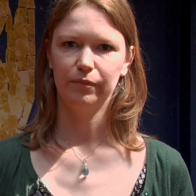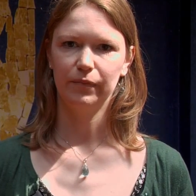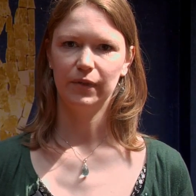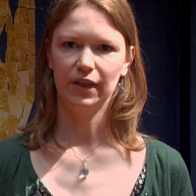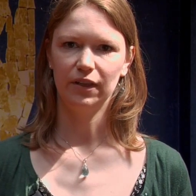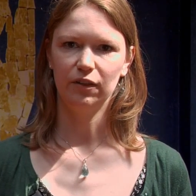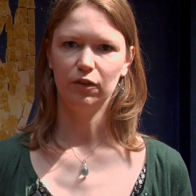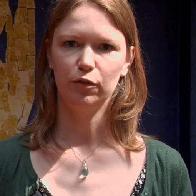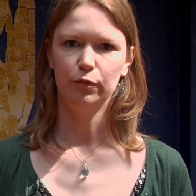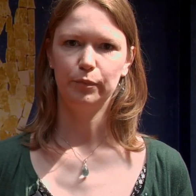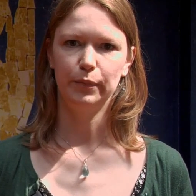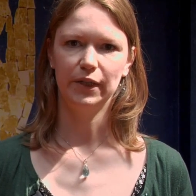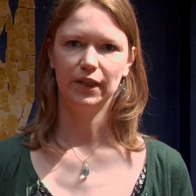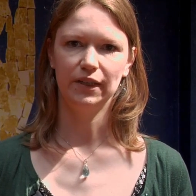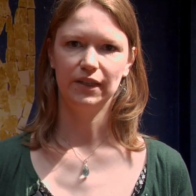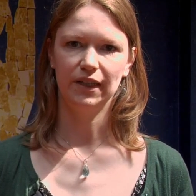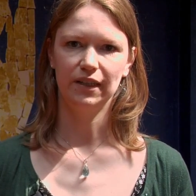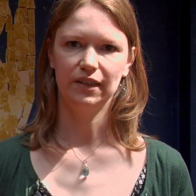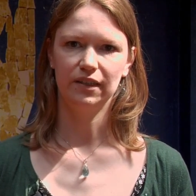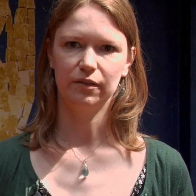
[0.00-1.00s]
the
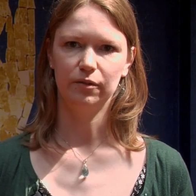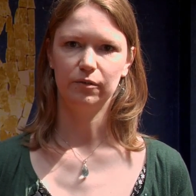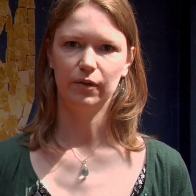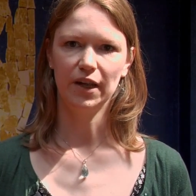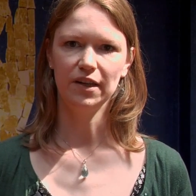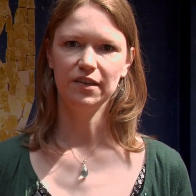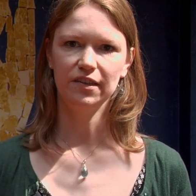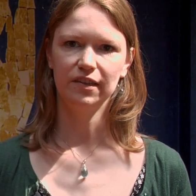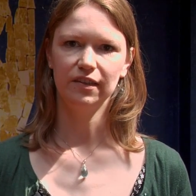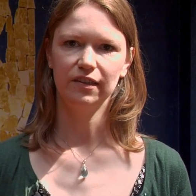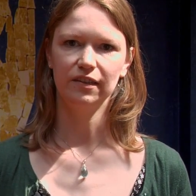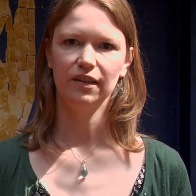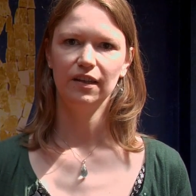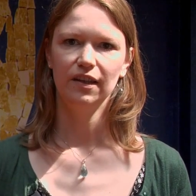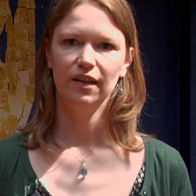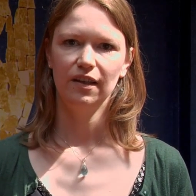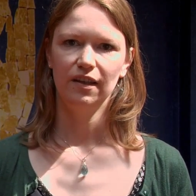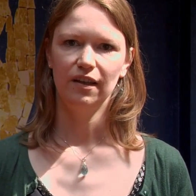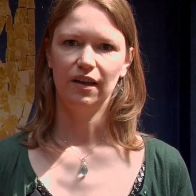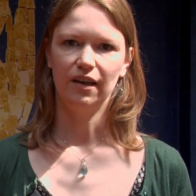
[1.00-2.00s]
European integration
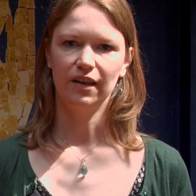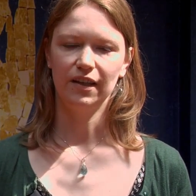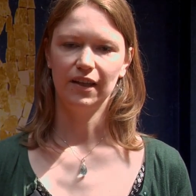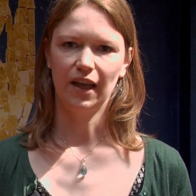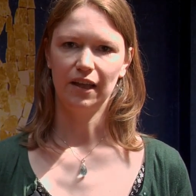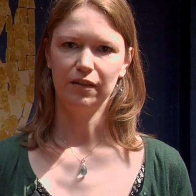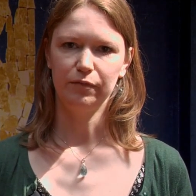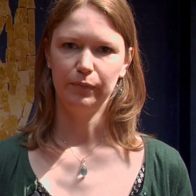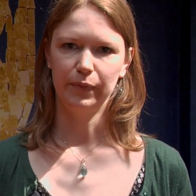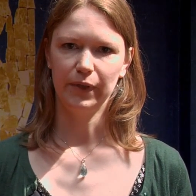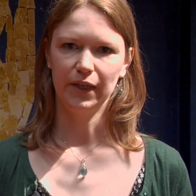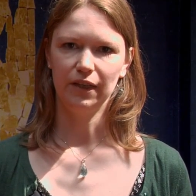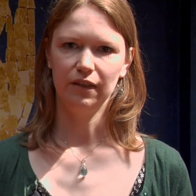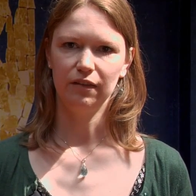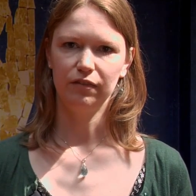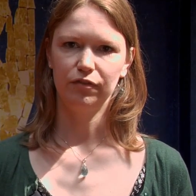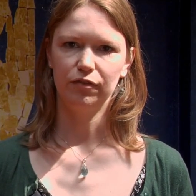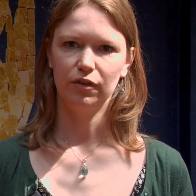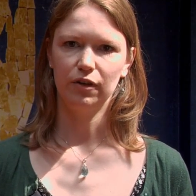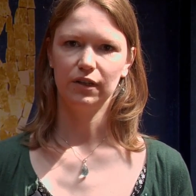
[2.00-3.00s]
can
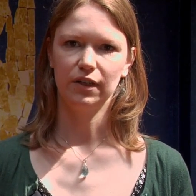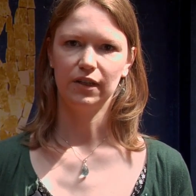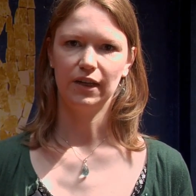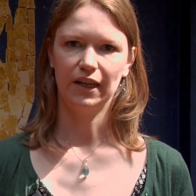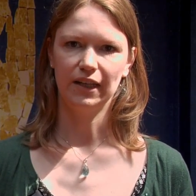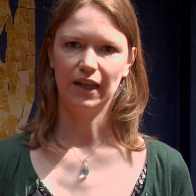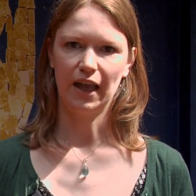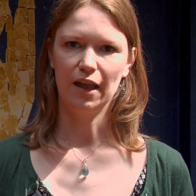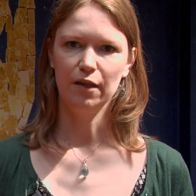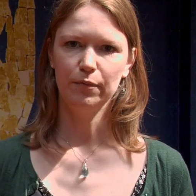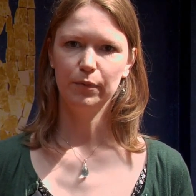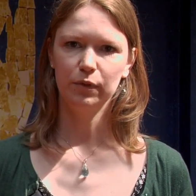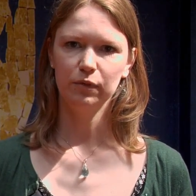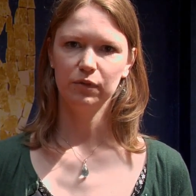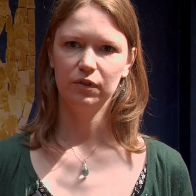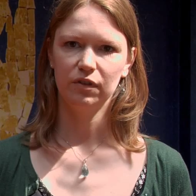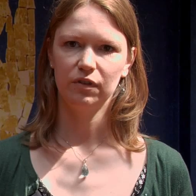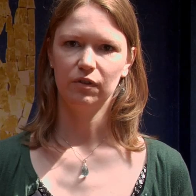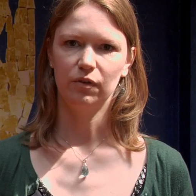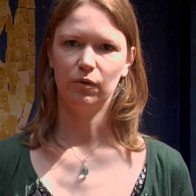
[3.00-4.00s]
be further
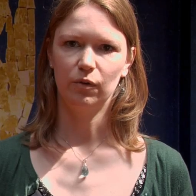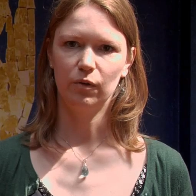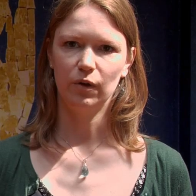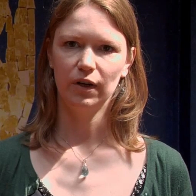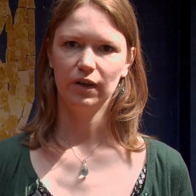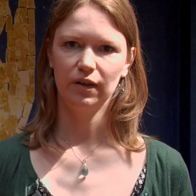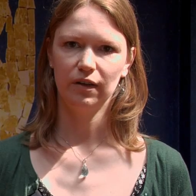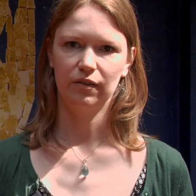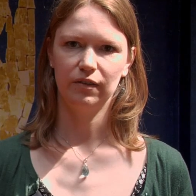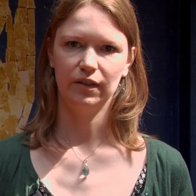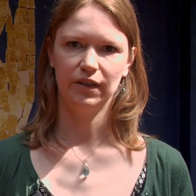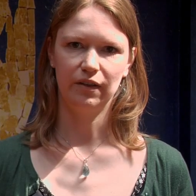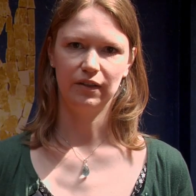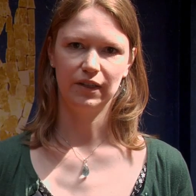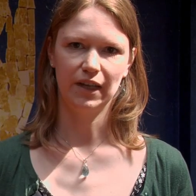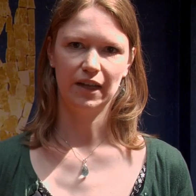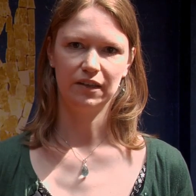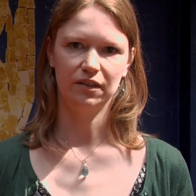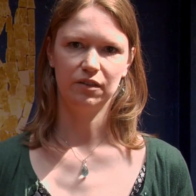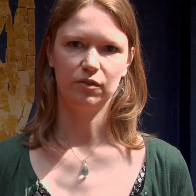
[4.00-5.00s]
enabled or, on the
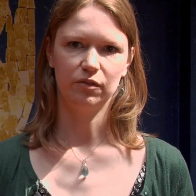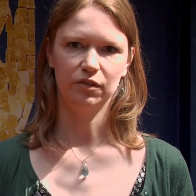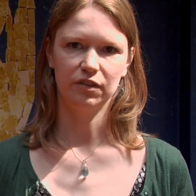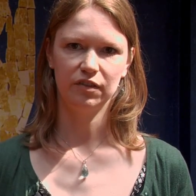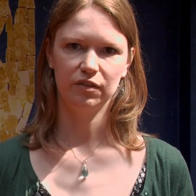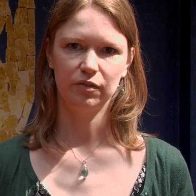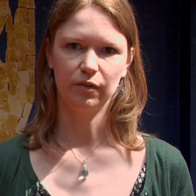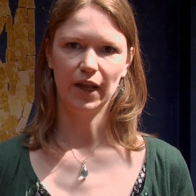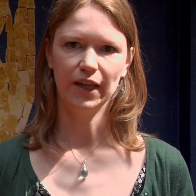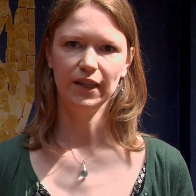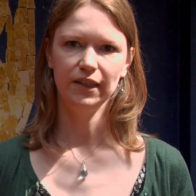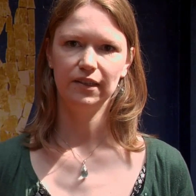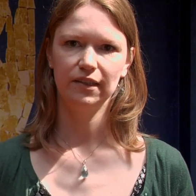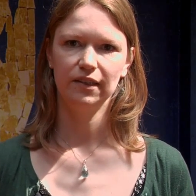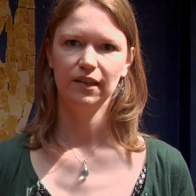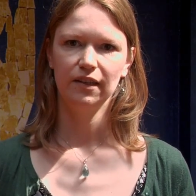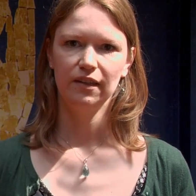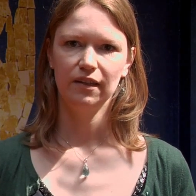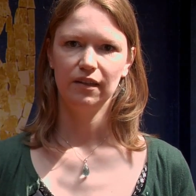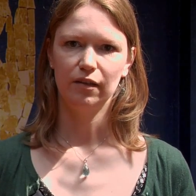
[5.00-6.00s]
other hand,
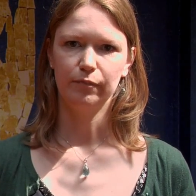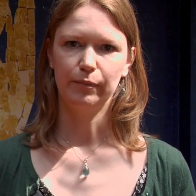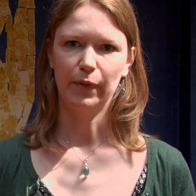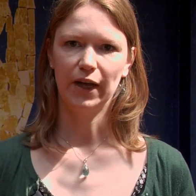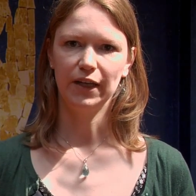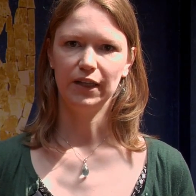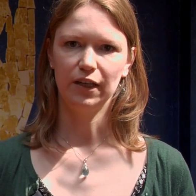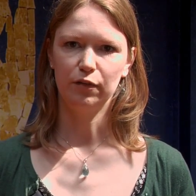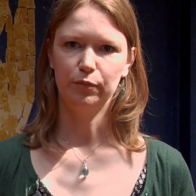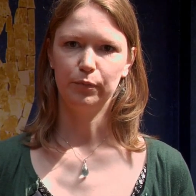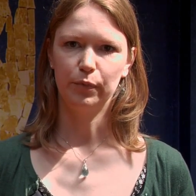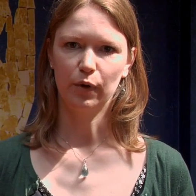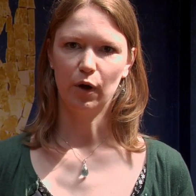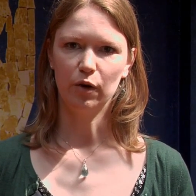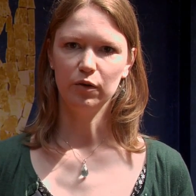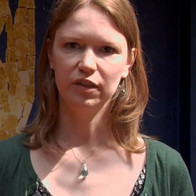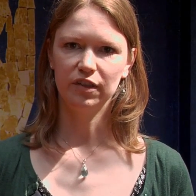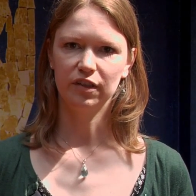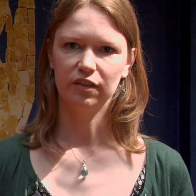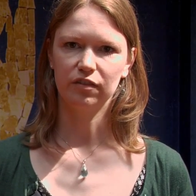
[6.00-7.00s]
constrained by the
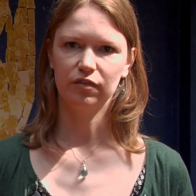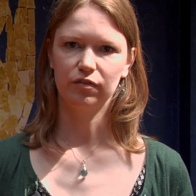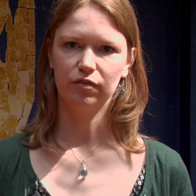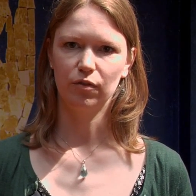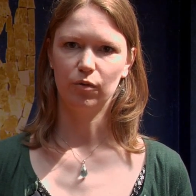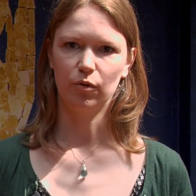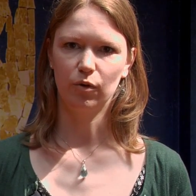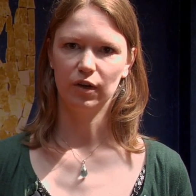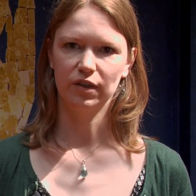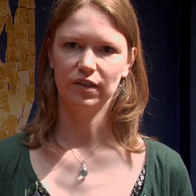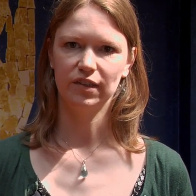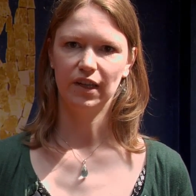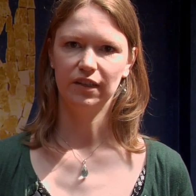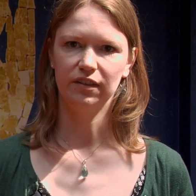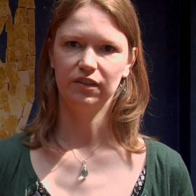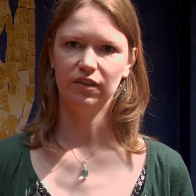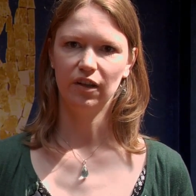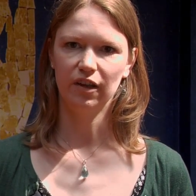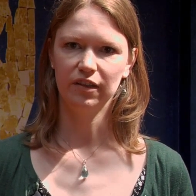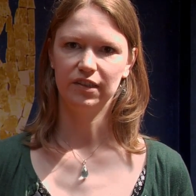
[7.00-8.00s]
approaches of courts
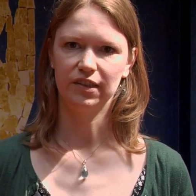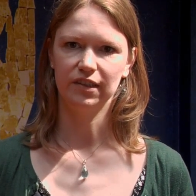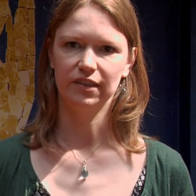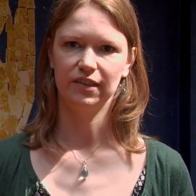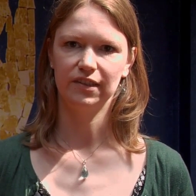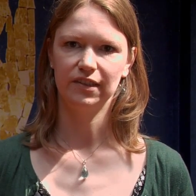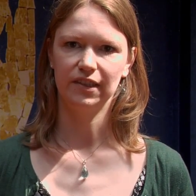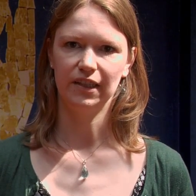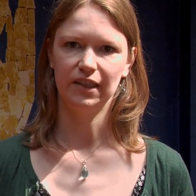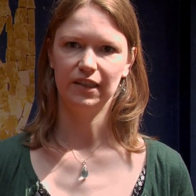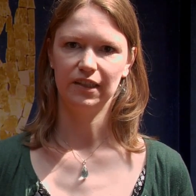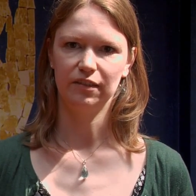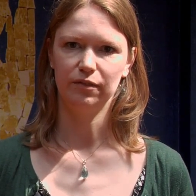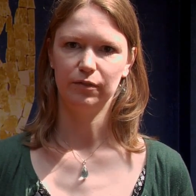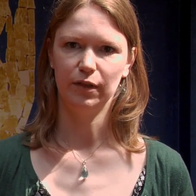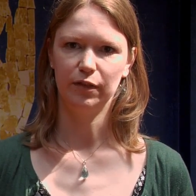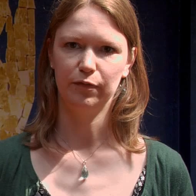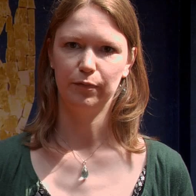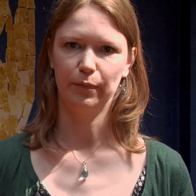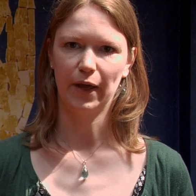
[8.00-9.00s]
and judges in
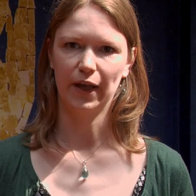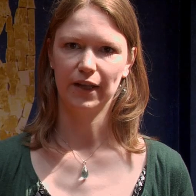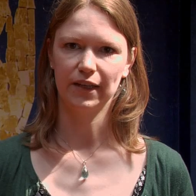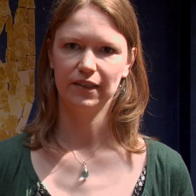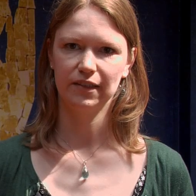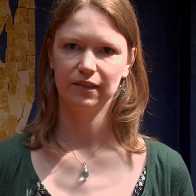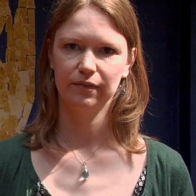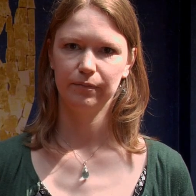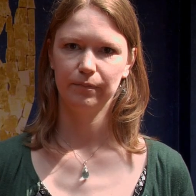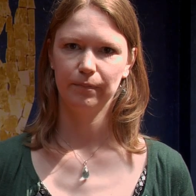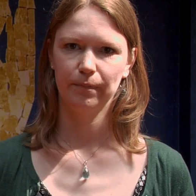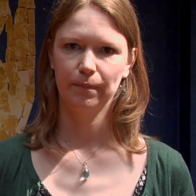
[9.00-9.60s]
this respect.